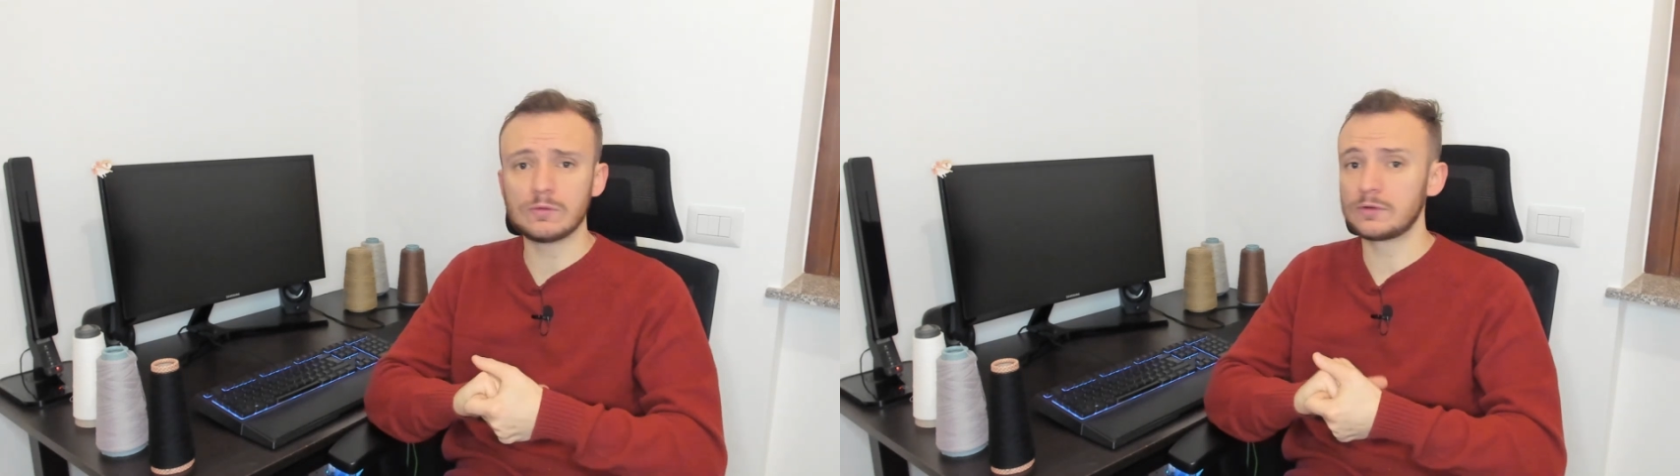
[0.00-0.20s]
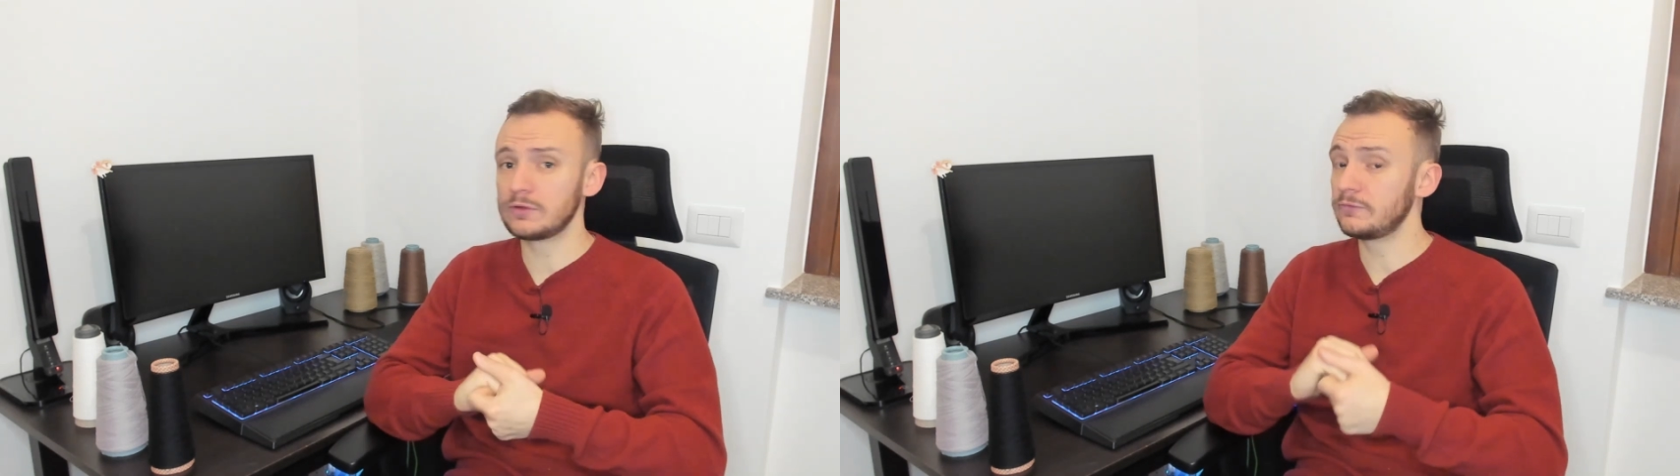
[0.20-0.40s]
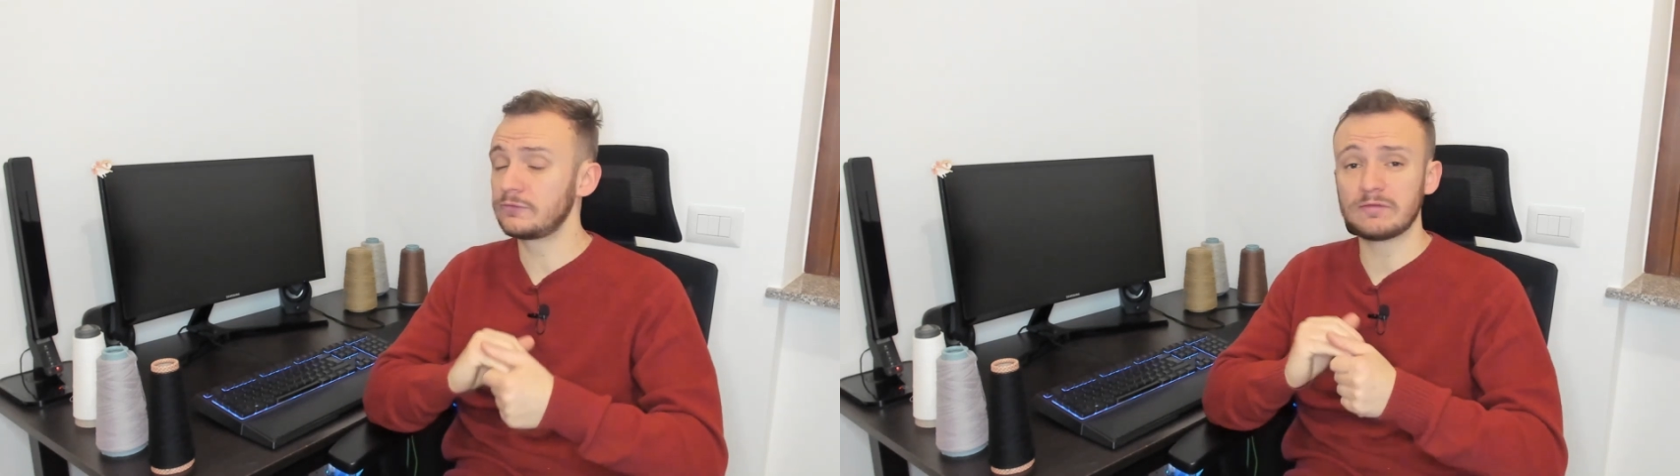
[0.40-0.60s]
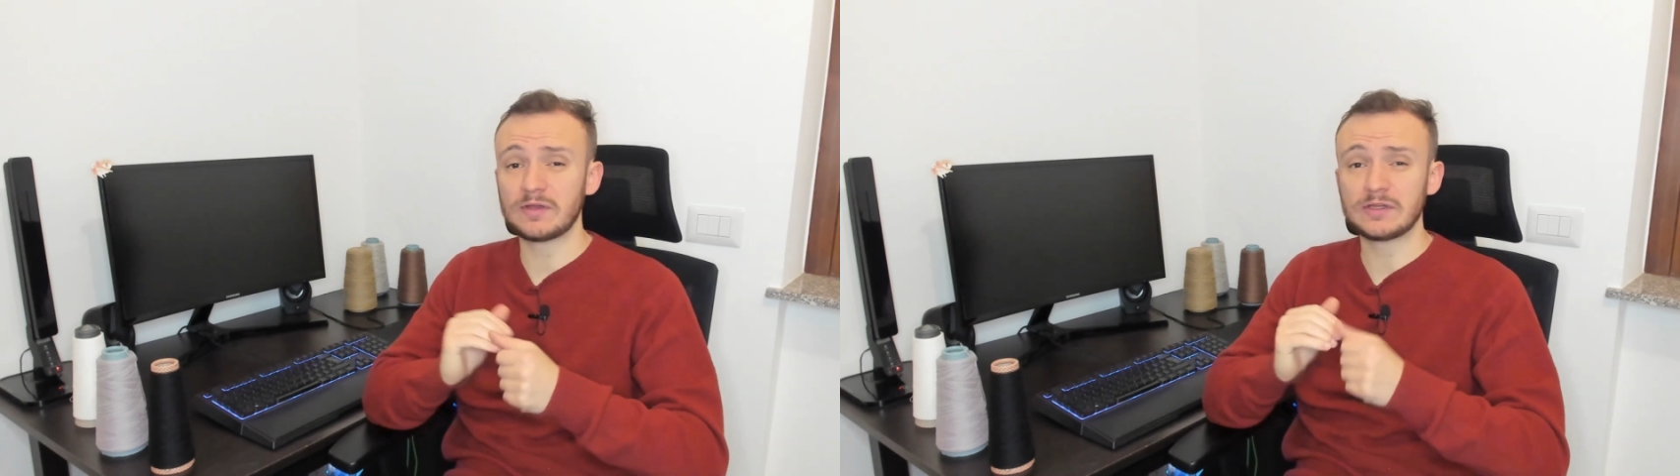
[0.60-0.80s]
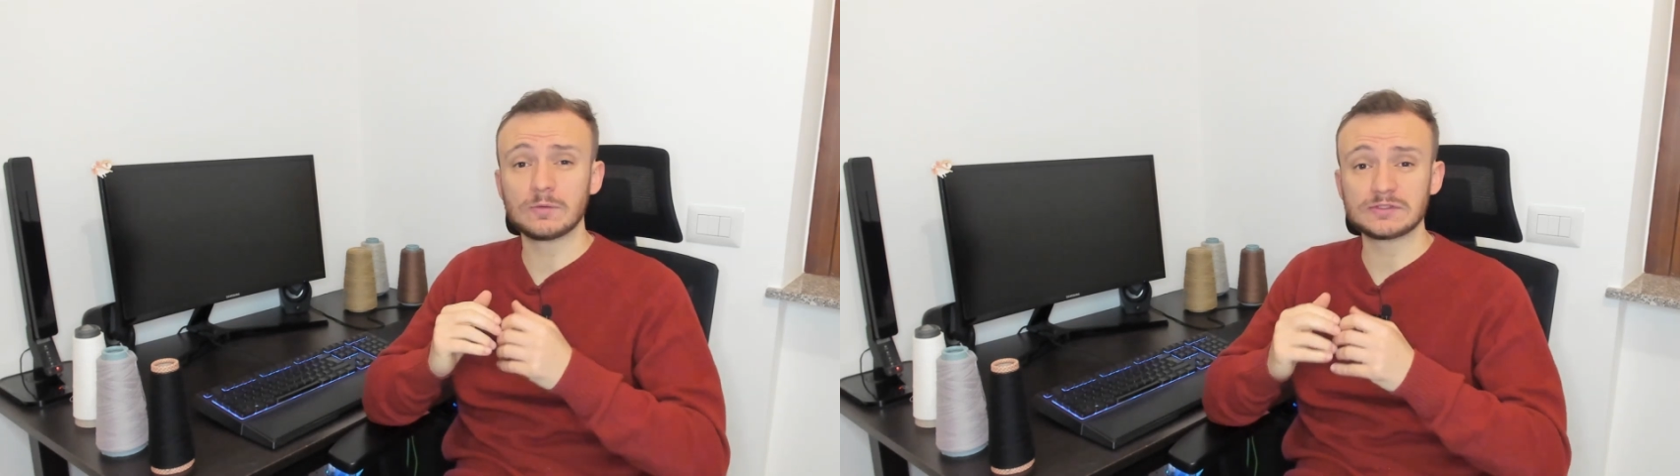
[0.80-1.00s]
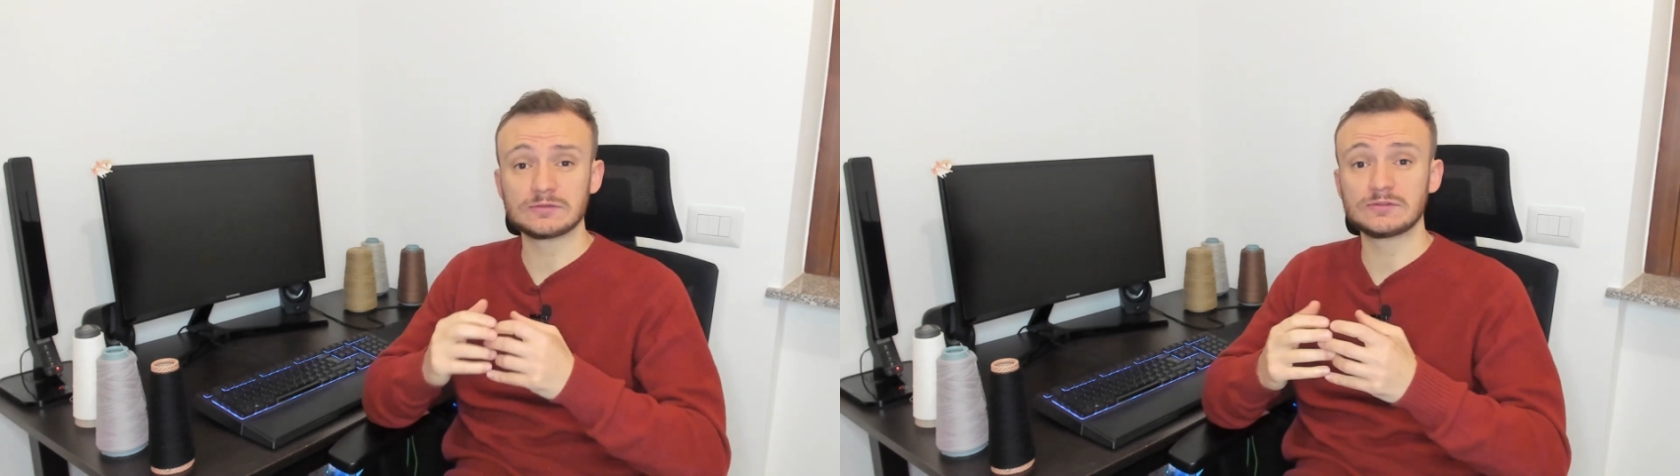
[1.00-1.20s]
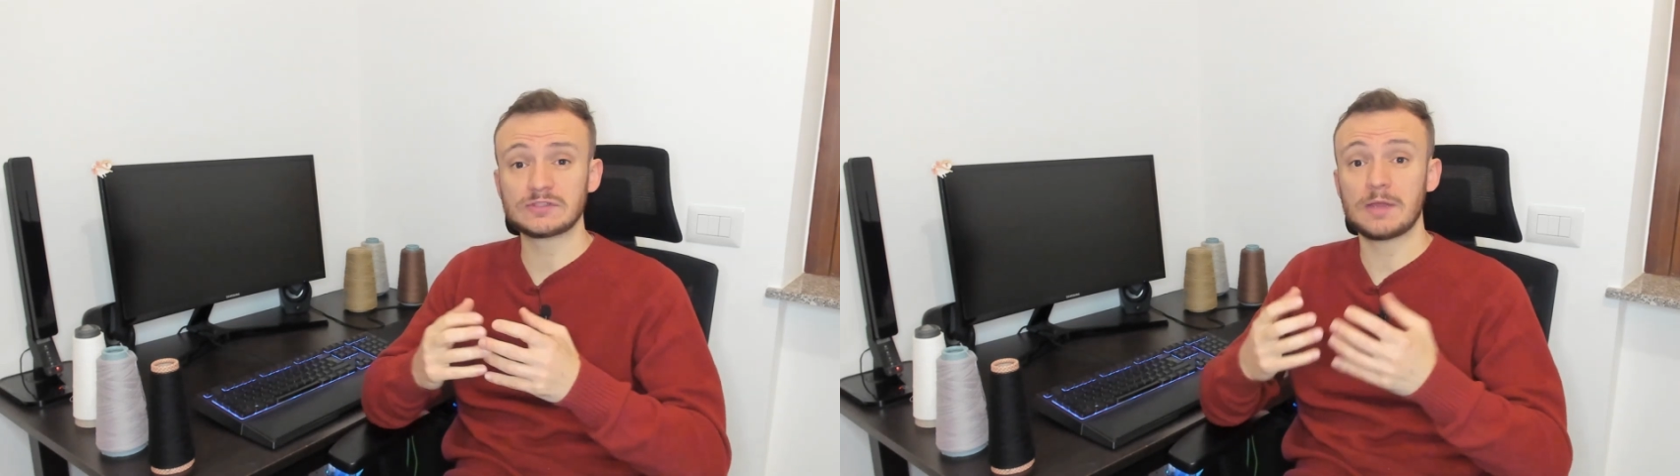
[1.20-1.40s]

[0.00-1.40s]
or if you have any questions,